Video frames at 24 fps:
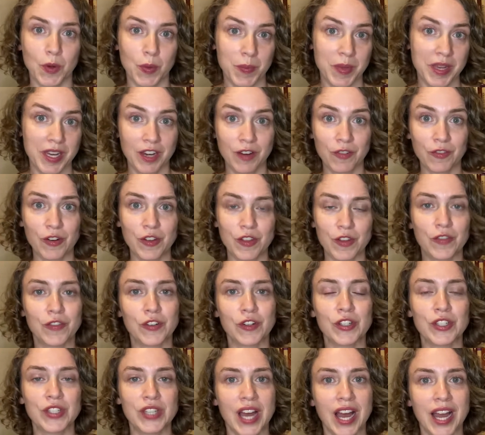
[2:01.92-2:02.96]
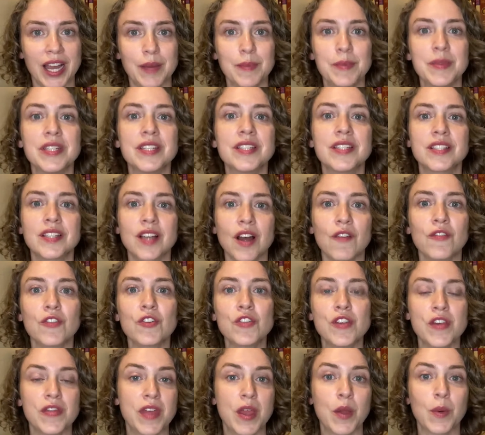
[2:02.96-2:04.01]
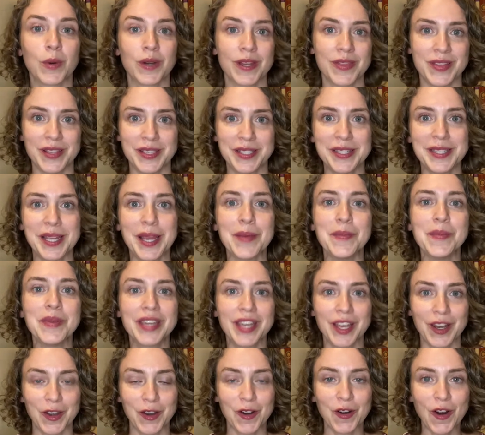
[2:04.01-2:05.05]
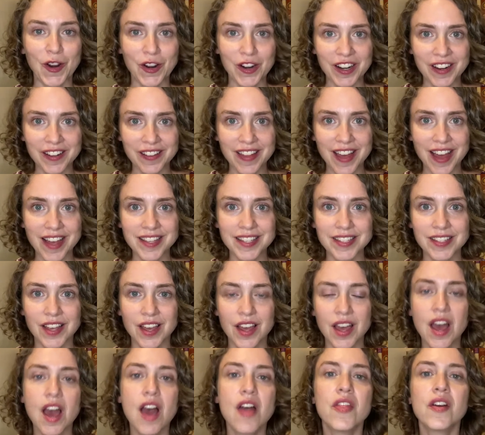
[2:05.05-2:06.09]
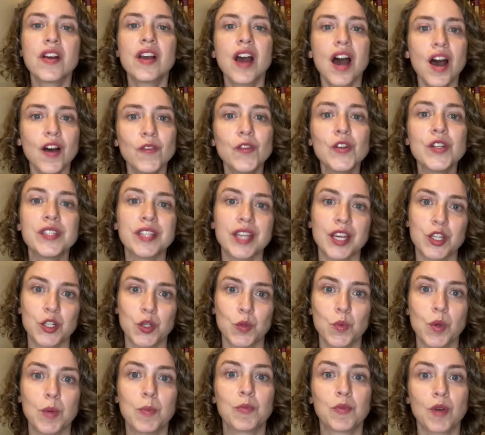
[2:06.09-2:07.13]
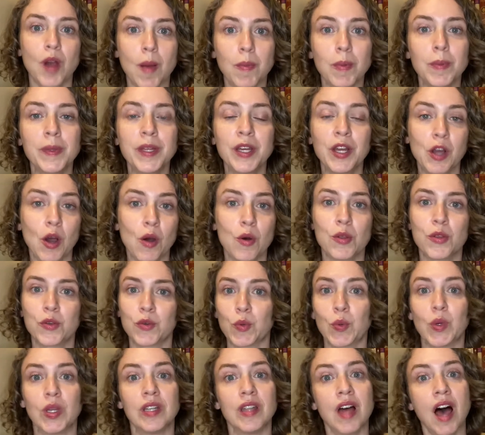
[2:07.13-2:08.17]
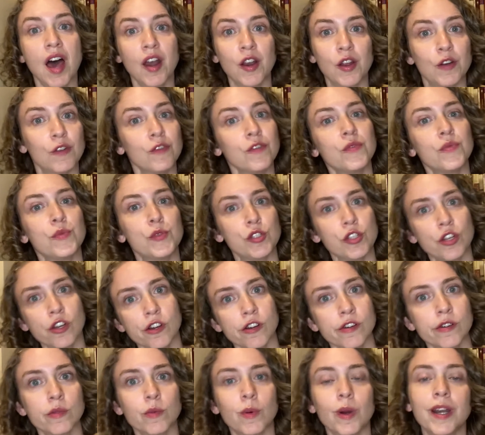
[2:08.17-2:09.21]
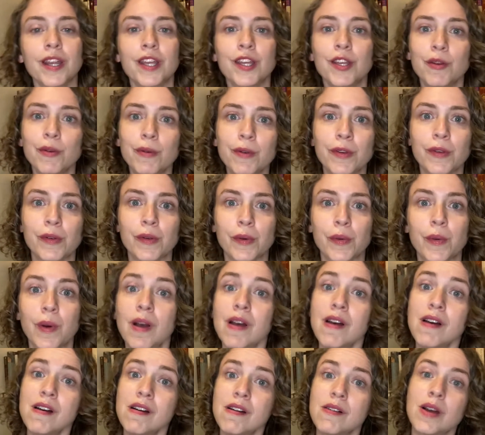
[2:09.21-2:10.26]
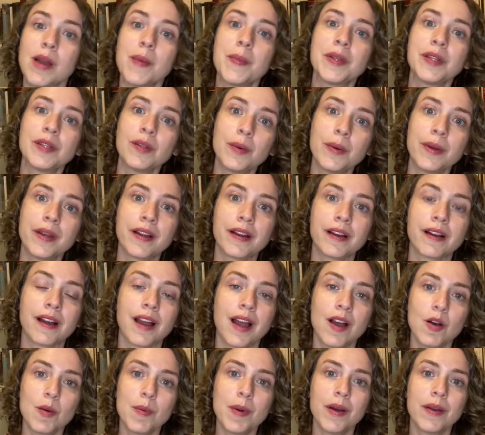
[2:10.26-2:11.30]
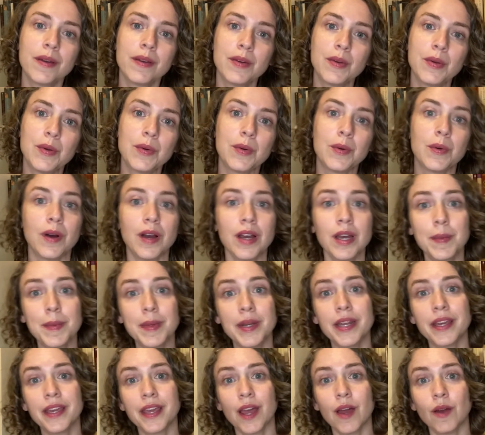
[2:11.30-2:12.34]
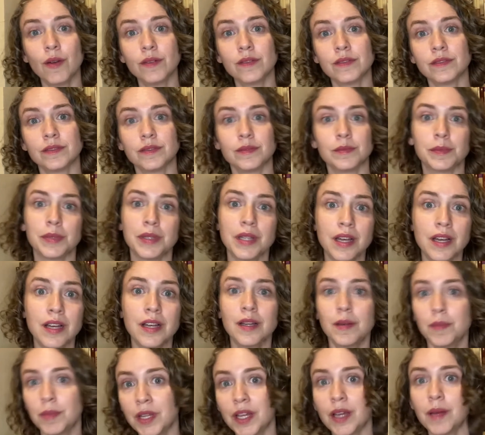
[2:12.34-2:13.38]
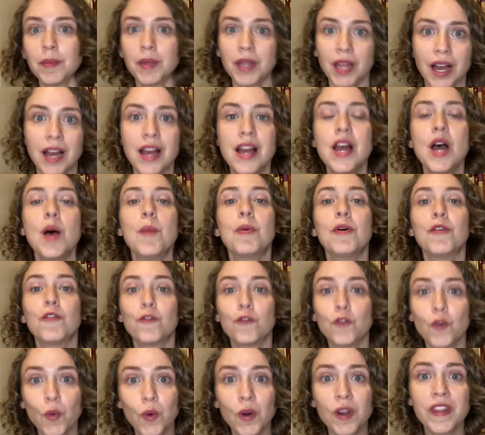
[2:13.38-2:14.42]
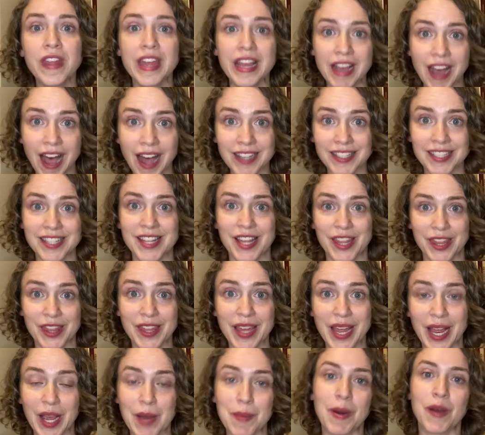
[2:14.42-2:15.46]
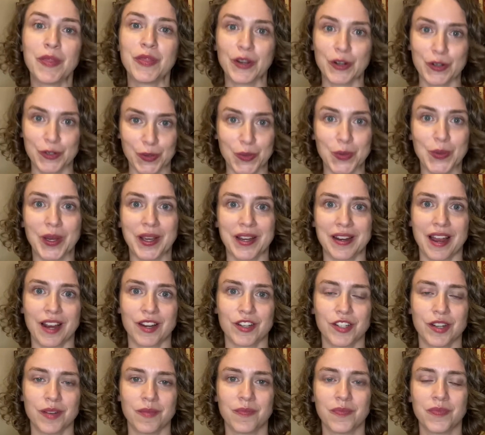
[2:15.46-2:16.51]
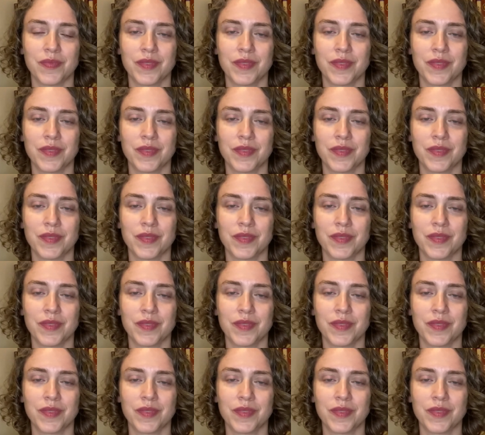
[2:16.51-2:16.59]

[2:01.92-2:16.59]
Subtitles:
meeting for the first time discover that they were in the same kindergarten class, the conversation would probably go through a lot of, so what do you do? Oh, I'm a lawyer. How about you? I'm an accountant, blah, blah, blah, before they got to the thing about their school connection.